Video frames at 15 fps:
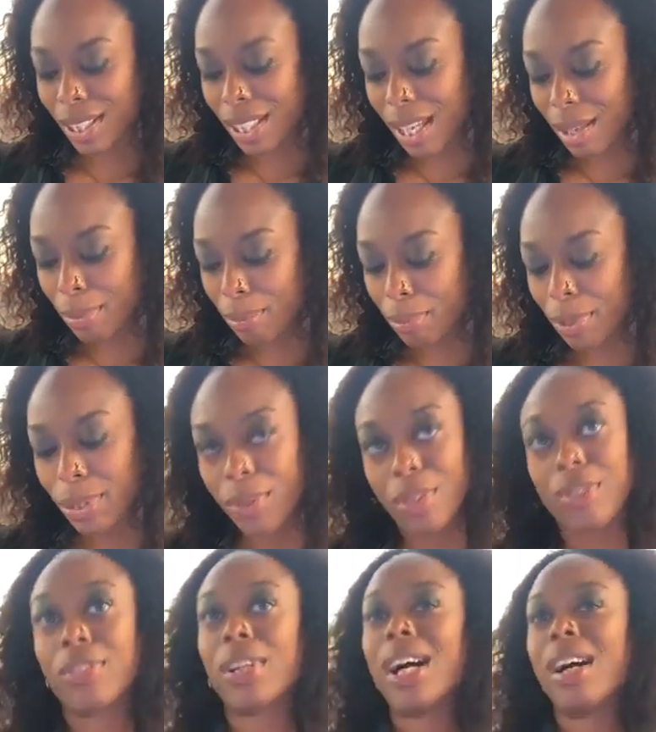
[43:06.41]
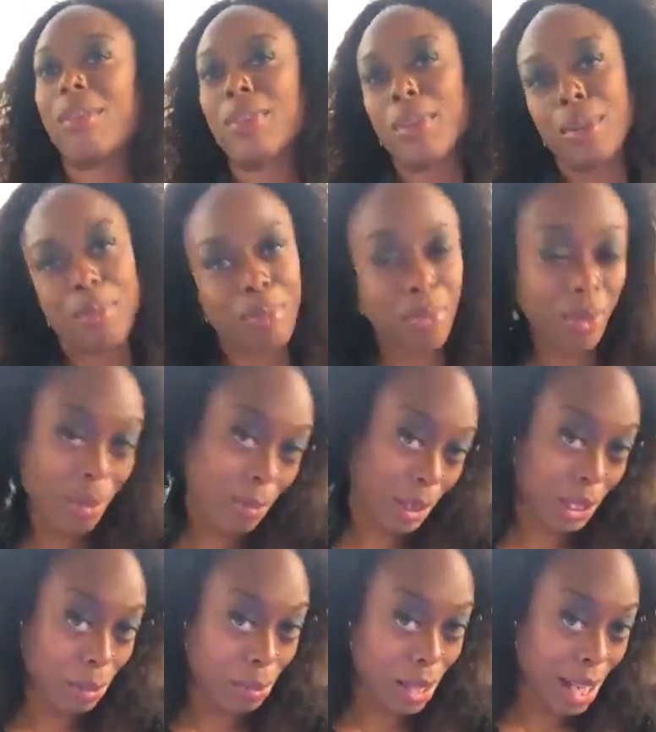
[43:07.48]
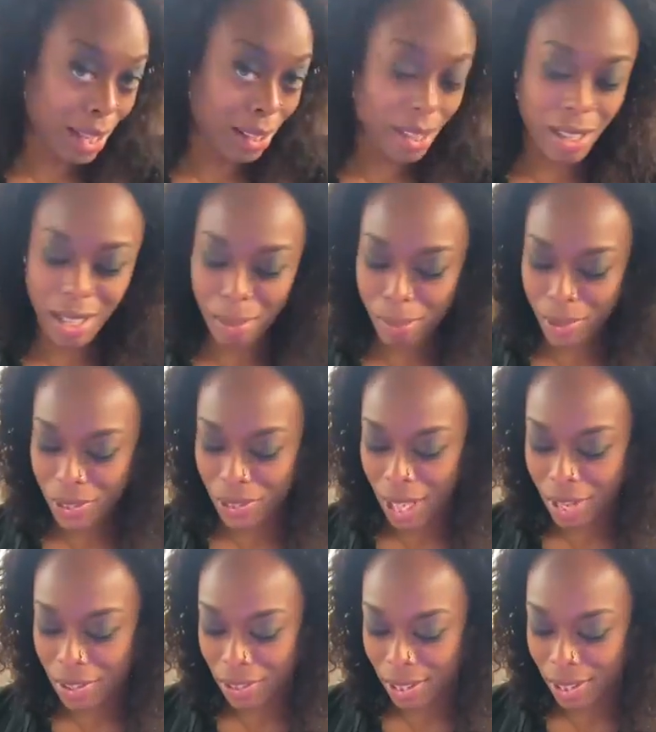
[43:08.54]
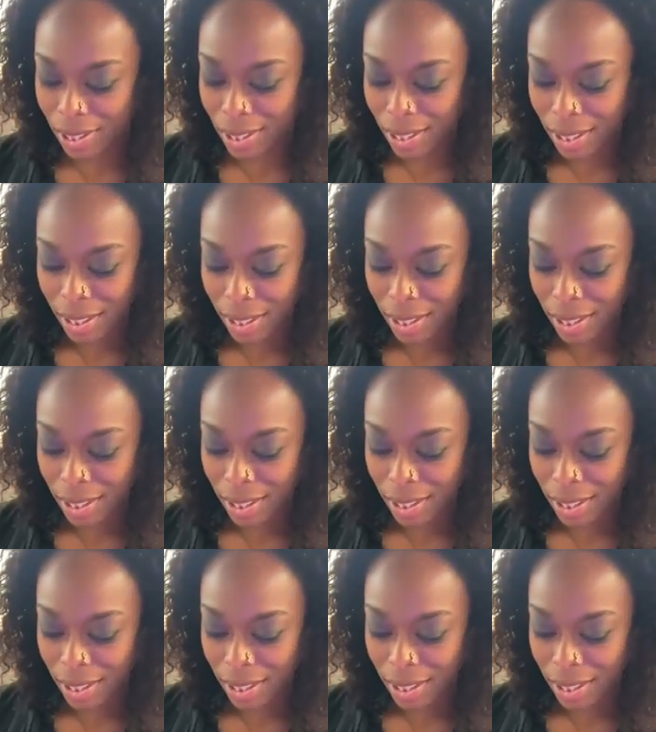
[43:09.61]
and that beautiful album with the Black Heart Procession